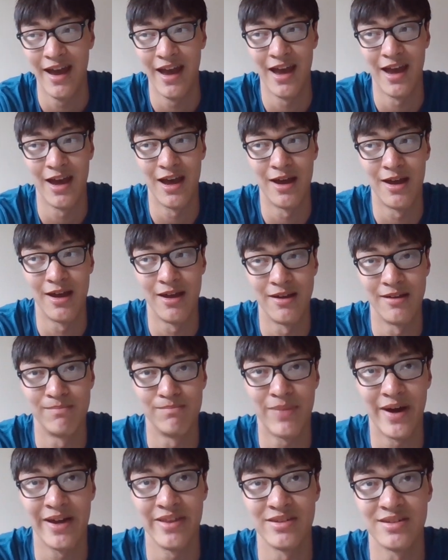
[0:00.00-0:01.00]

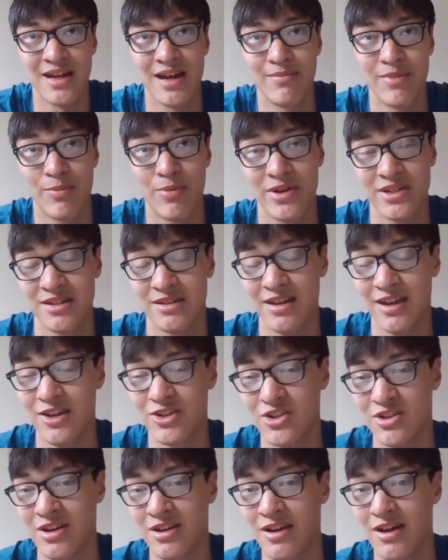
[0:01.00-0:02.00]
And by the time the
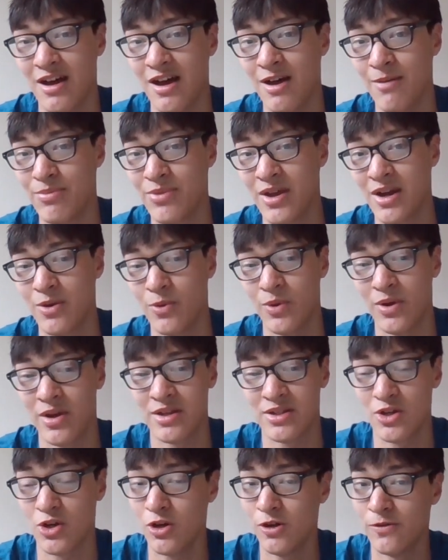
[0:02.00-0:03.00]
presentation up there
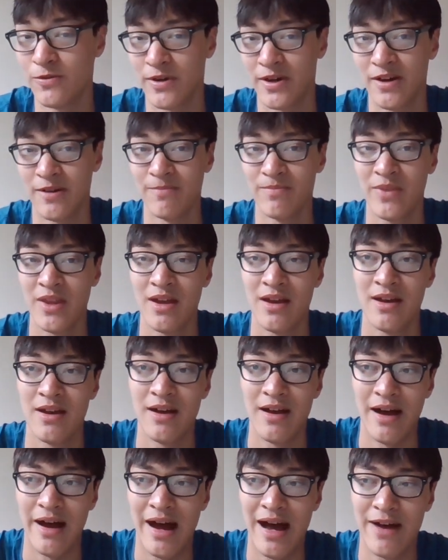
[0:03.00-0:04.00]
was over,
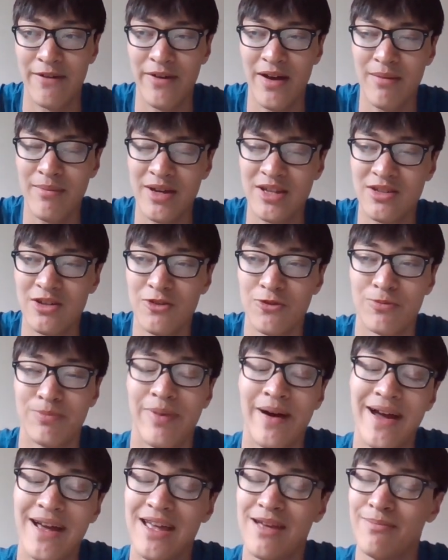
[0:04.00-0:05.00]
I found
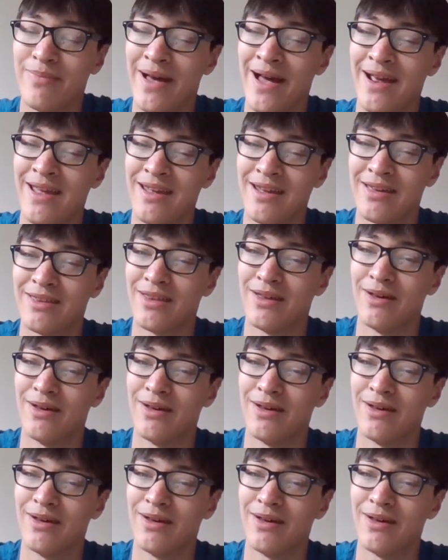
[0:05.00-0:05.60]
myself biking back